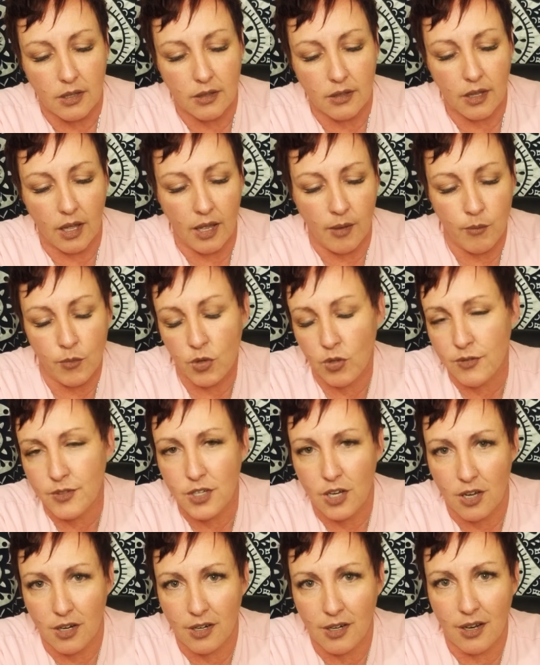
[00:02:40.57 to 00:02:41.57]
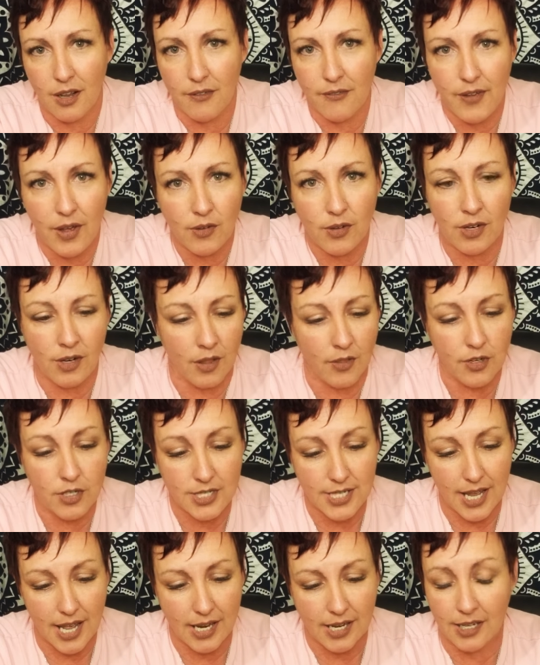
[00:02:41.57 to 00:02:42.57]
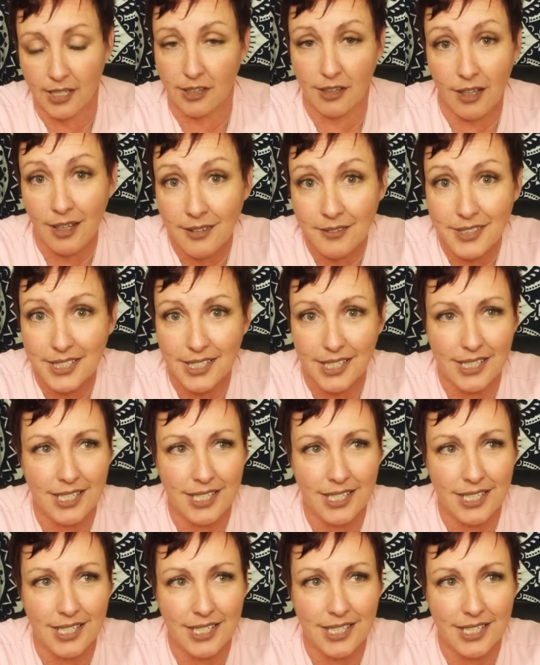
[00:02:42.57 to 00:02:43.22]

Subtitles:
I moved on and I found another deck and I loved it.